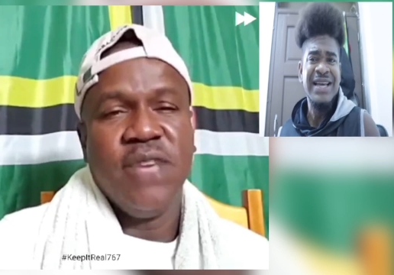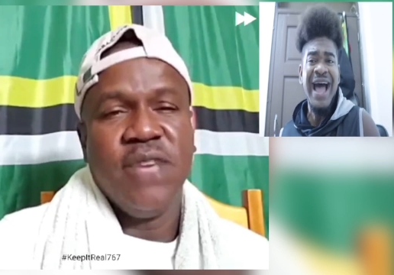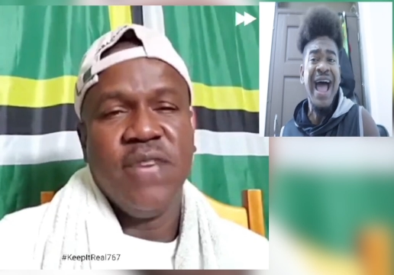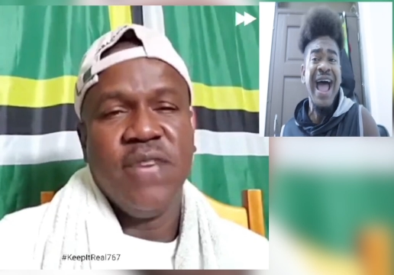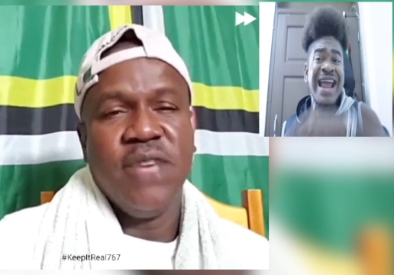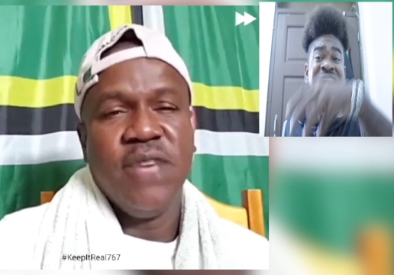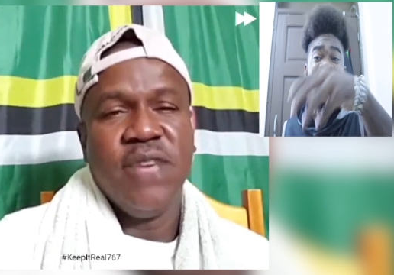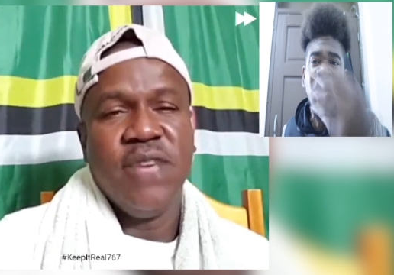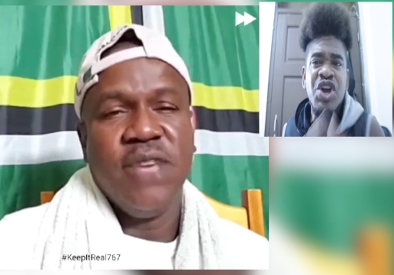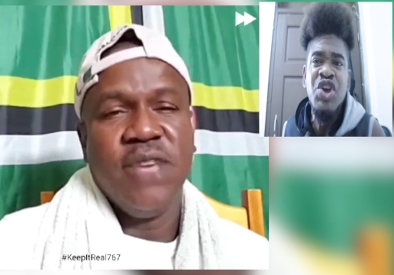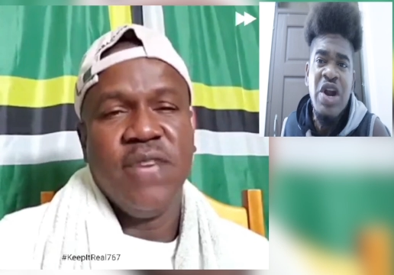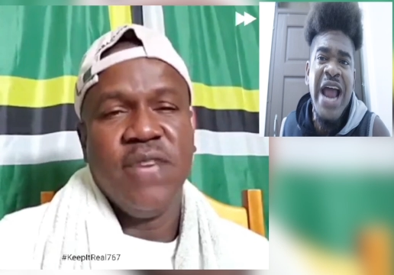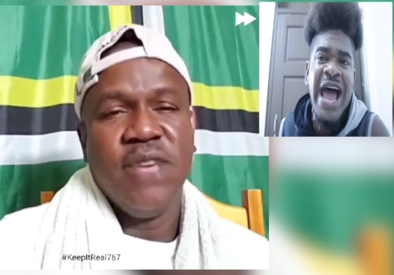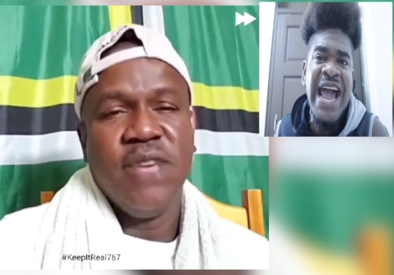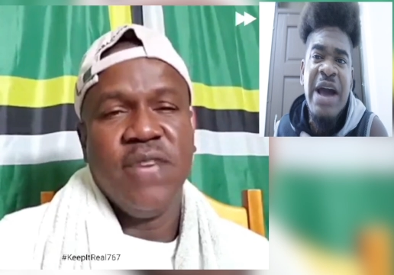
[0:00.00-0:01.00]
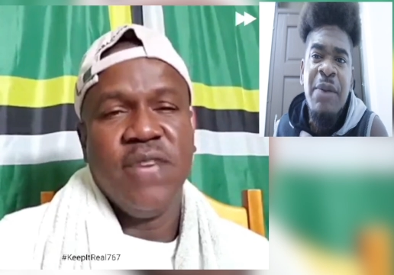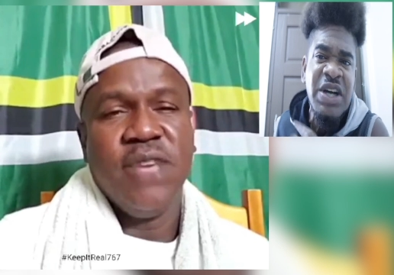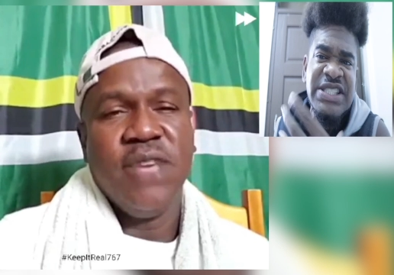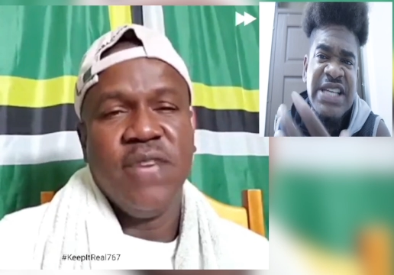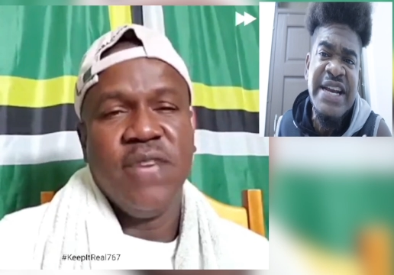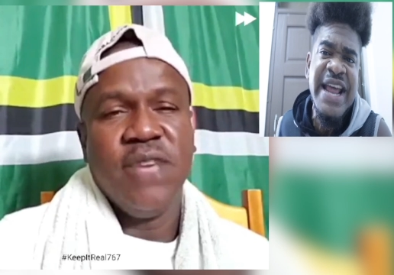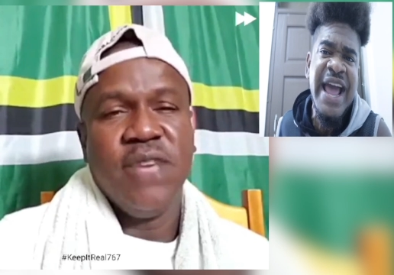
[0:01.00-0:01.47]
Speaker 1: I know you lie, I
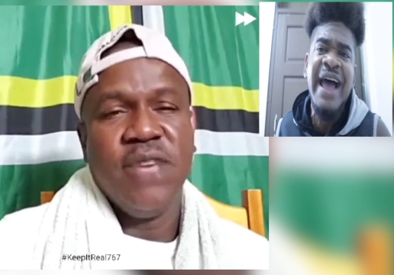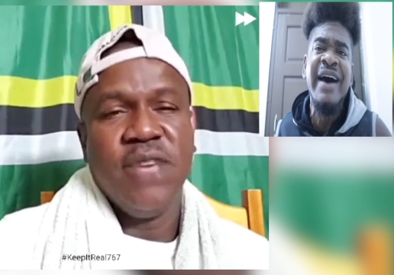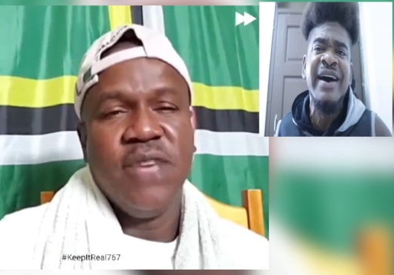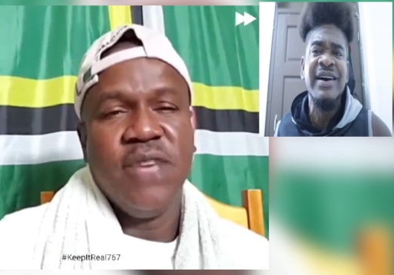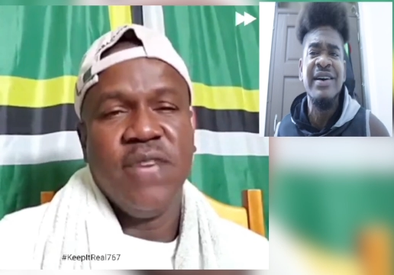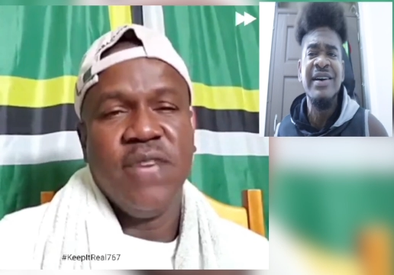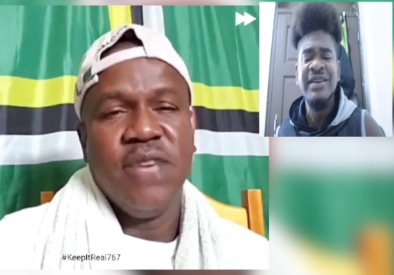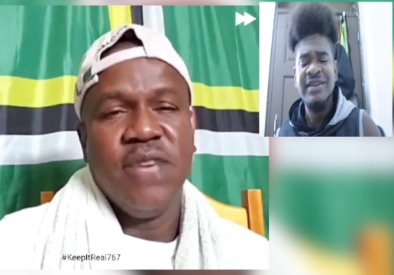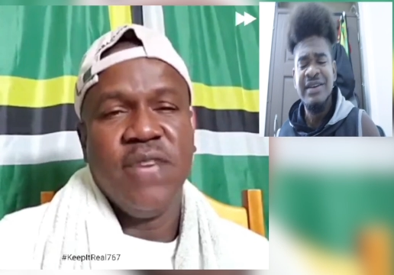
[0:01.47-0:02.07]
wasn't there.